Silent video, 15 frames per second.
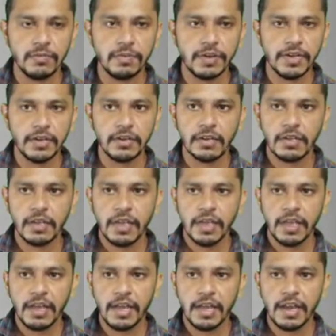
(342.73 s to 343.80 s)
plane
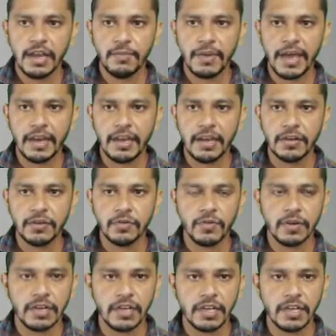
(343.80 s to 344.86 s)
and parallel to
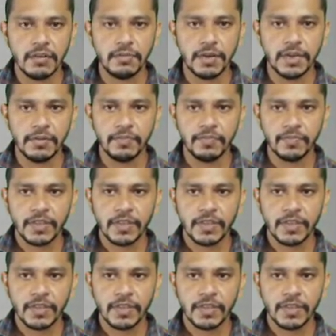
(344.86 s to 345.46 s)
vertical plane.